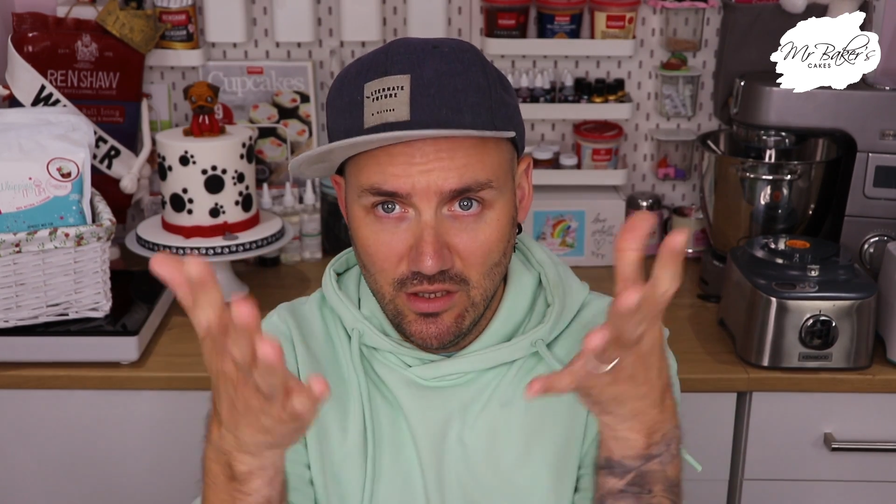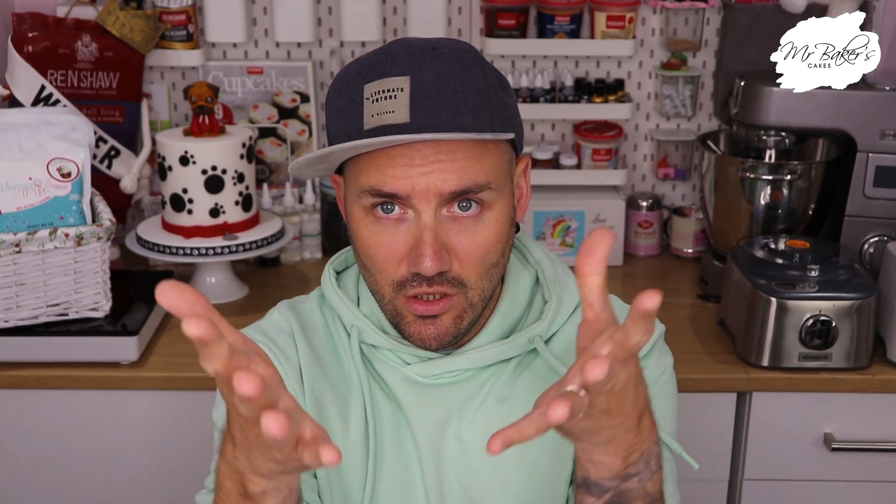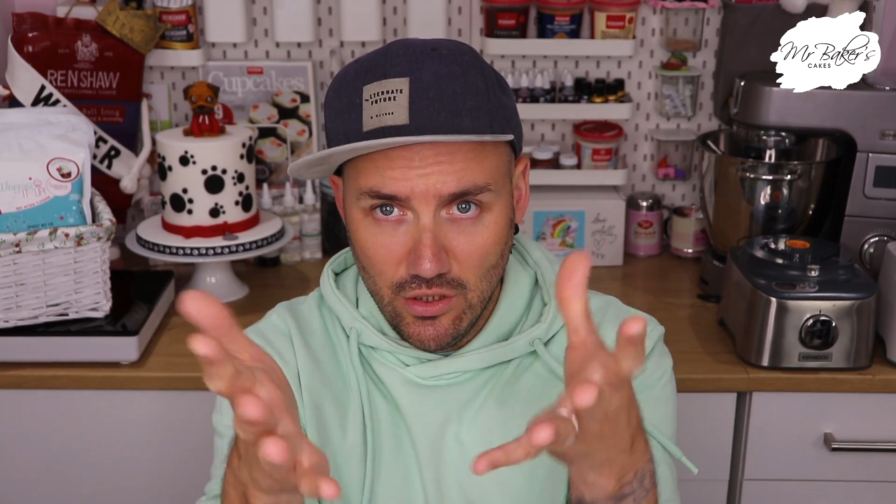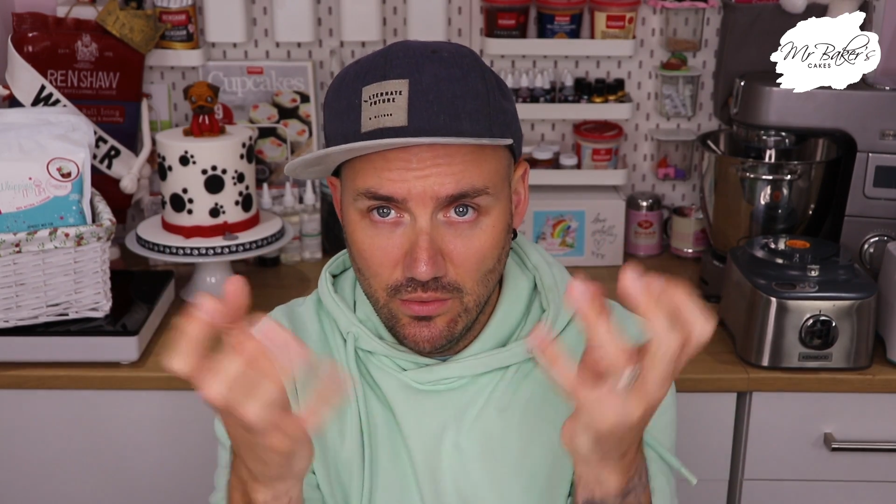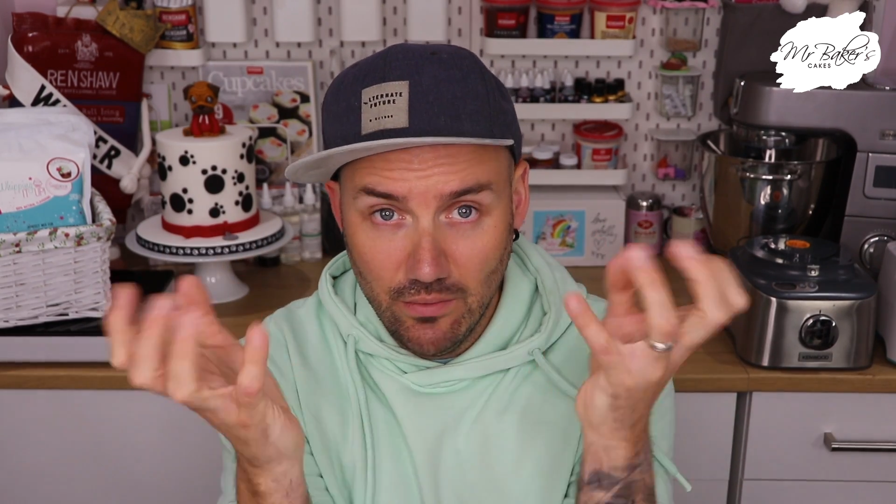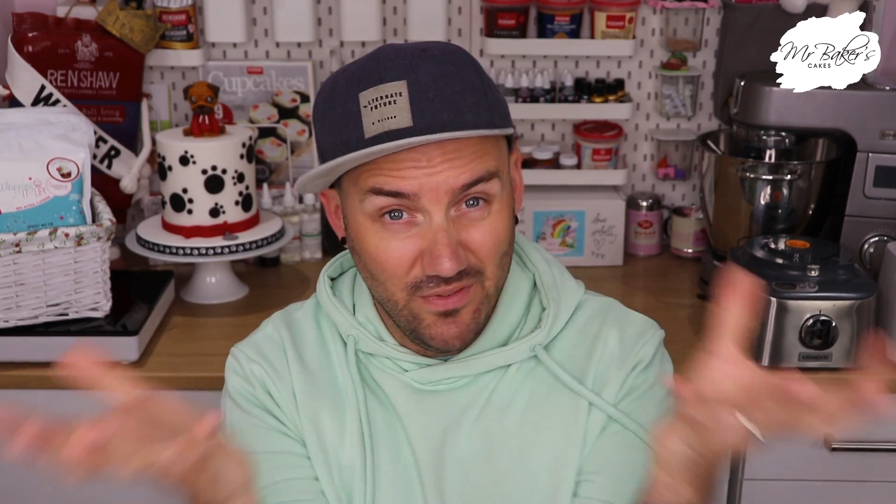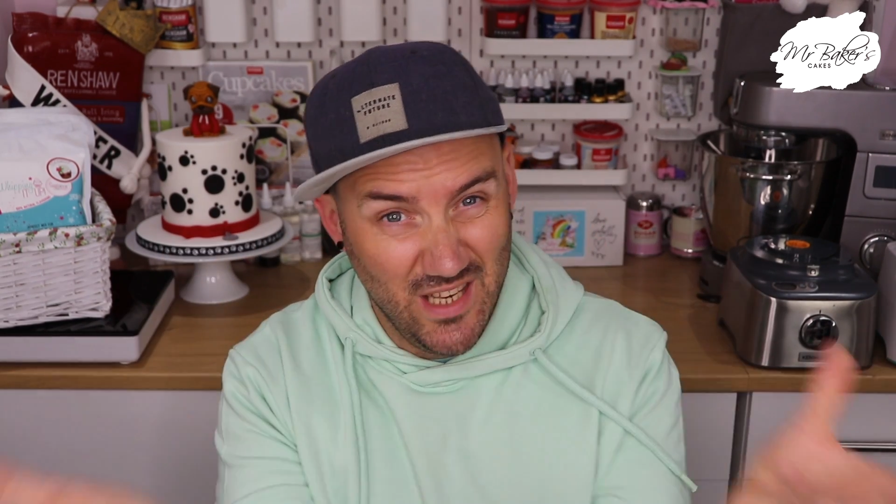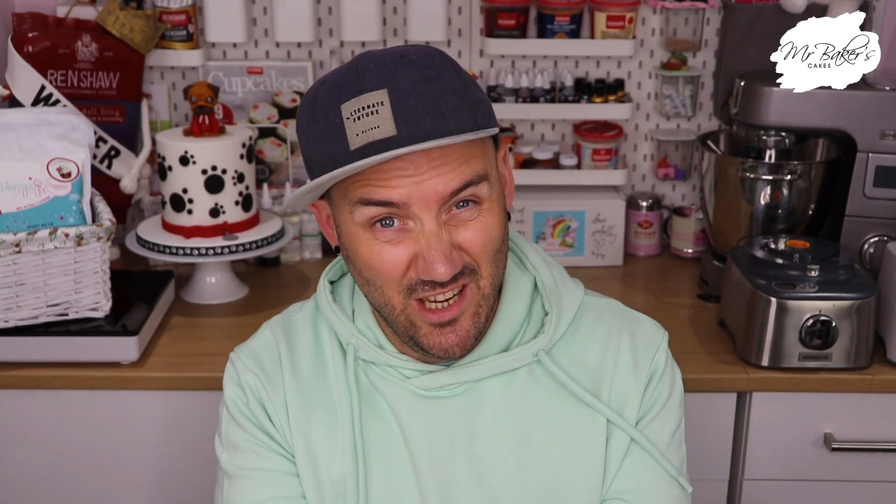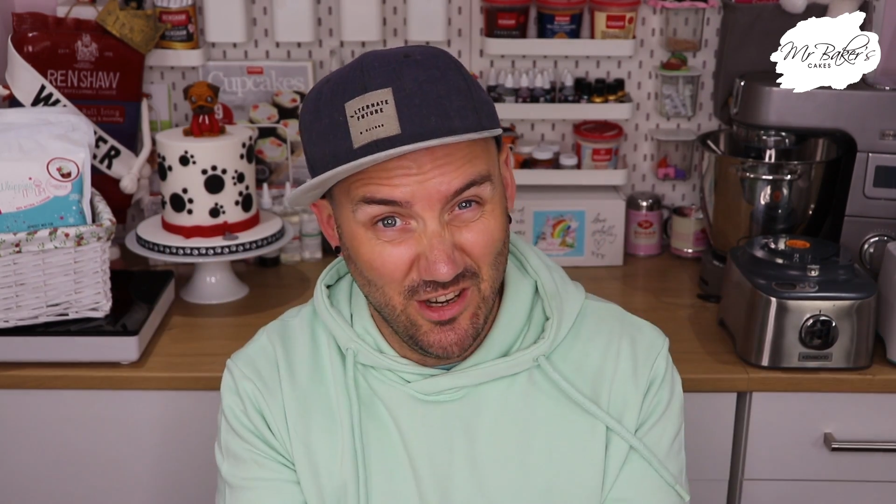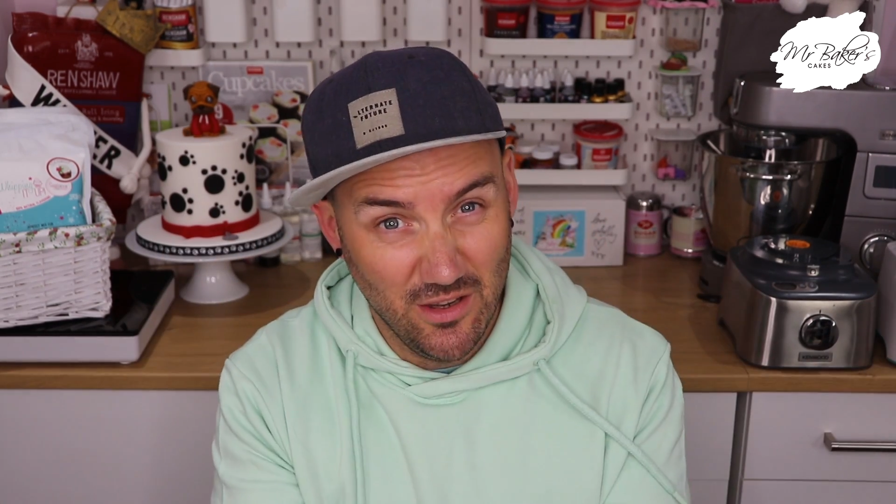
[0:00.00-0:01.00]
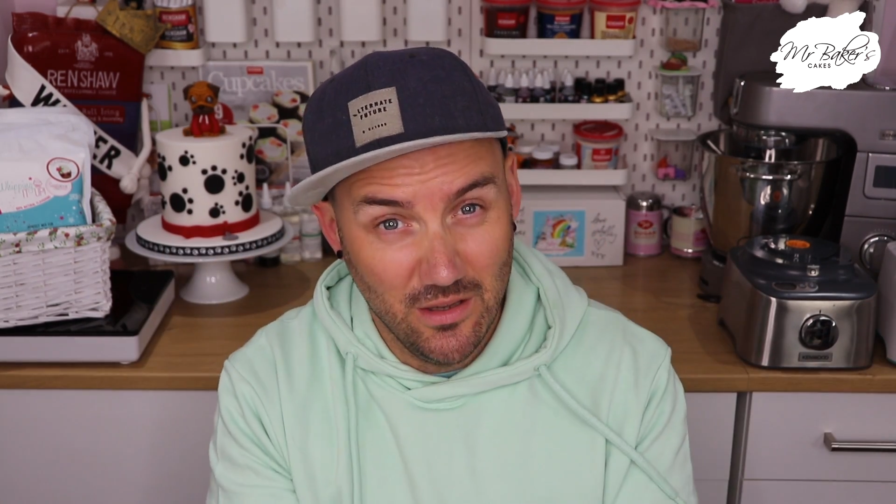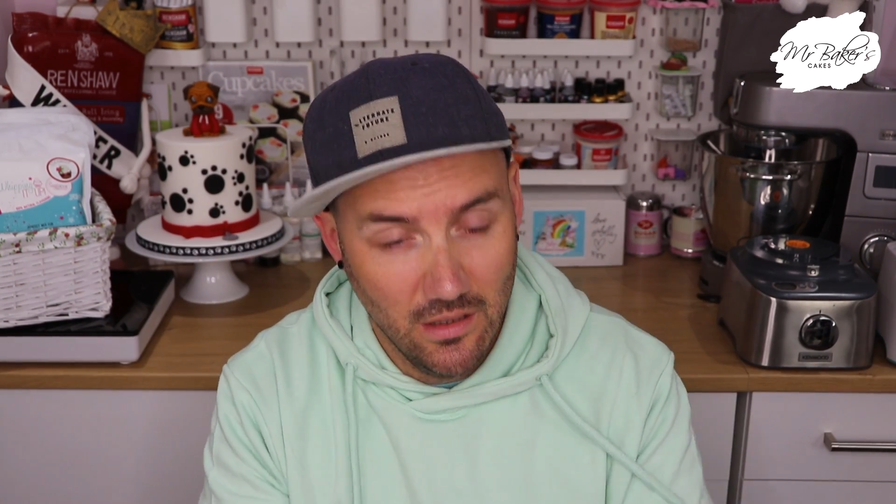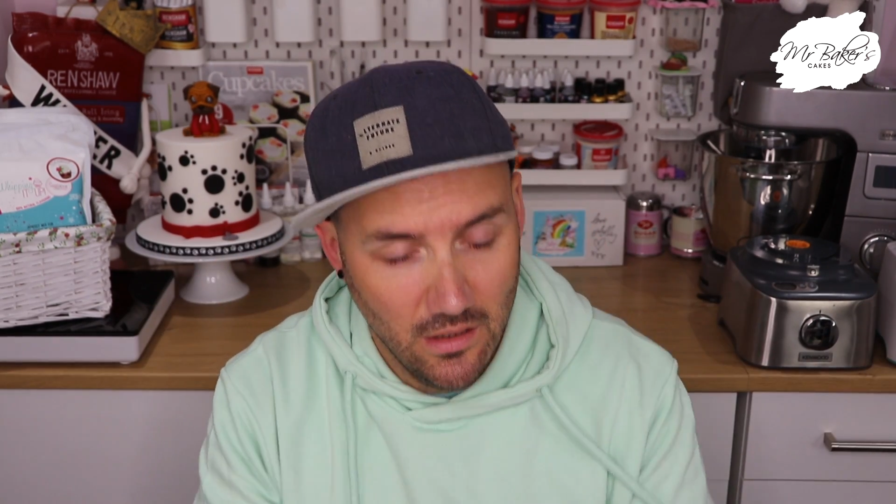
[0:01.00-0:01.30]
you video?